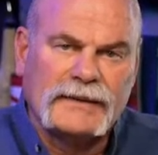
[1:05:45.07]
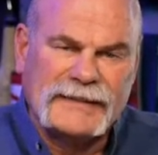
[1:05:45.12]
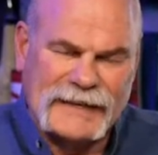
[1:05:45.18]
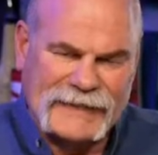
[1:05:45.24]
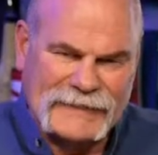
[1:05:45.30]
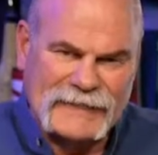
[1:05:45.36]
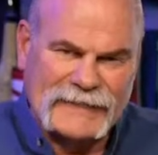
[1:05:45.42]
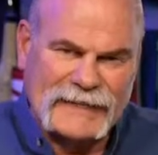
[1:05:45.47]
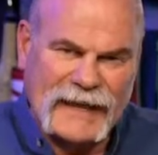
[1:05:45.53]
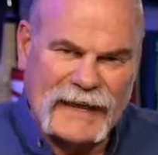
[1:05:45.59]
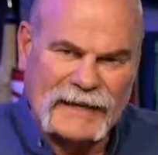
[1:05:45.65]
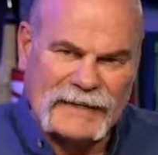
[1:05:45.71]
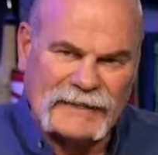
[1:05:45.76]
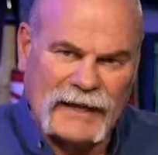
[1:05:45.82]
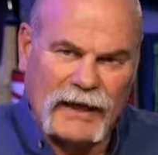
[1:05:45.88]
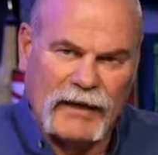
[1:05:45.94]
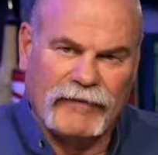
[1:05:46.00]
Texas
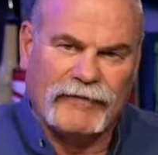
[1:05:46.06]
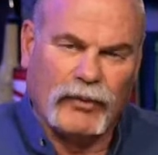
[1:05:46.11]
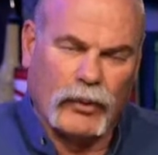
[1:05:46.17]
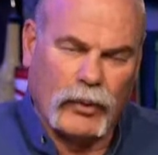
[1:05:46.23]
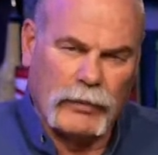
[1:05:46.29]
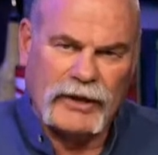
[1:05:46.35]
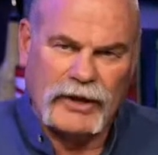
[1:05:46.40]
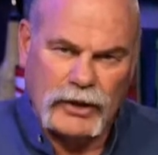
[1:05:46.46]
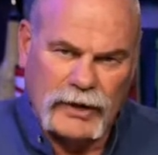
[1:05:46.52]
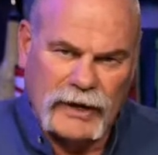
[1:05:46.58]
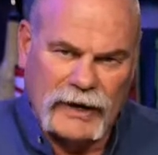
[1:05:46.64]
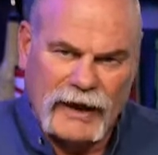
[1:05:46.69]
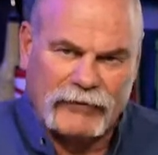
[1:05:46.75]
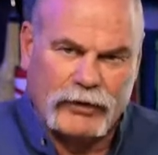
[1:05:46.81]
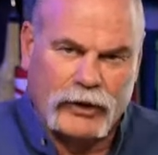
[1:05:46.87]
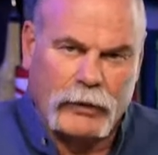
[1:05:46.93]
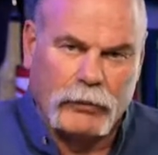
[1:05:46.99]
has a form that you can
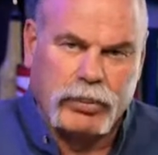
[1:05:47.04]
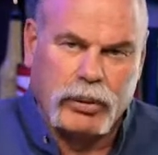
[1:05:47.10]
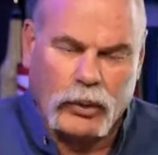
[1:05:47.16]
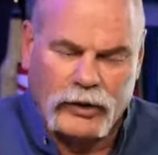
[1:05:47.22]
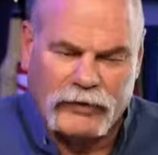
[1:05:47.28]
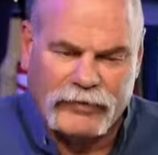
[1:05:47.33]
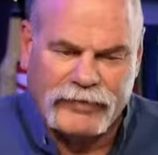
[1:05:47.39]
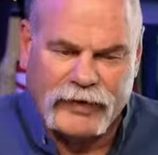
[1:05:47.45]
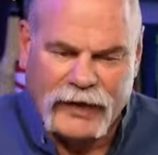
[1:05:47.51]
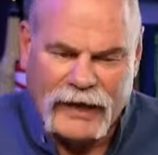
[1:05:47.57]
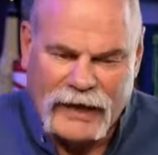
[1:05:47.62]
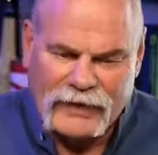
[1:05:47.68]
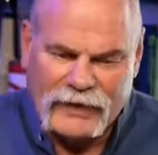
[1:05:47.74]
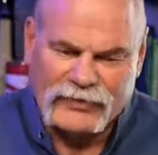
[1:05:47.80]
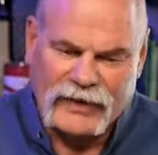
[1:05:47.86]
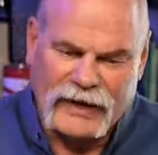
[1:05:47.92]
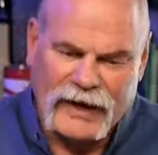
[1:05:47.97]
have your employer fill
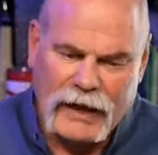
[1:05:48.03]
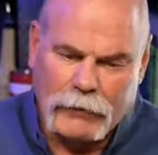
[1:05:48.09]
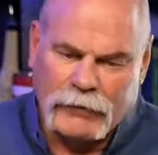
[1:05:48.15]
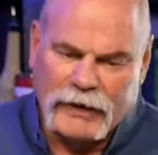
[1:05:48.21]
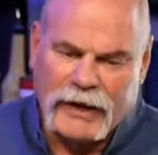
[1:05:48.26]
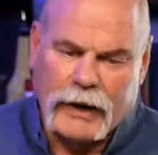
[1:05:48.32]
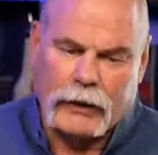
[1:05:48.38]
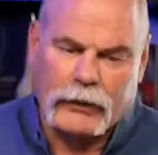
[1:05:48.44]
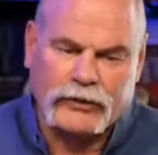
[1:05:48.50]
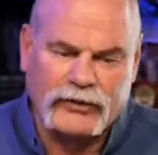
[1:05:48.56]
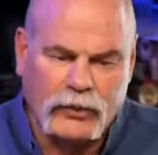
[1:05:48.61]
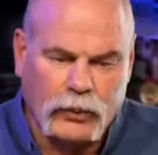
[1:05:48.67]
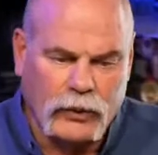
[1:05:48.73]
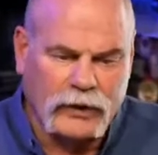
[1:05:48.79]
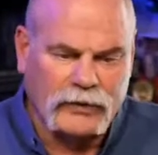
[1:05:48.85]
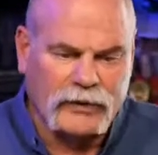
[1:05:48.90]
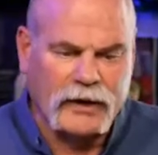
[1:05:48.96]
out saying how many hours
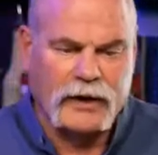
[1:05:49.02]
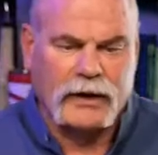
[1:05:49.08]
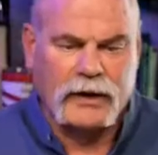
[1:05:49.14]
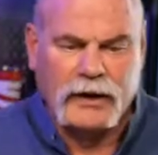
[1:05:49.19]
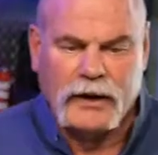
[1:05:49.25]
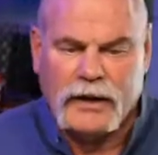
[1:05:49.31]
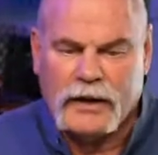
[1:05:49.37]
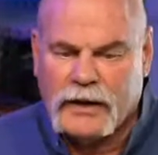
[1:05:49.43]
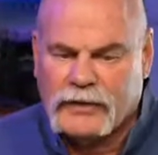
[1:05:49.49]
you work there.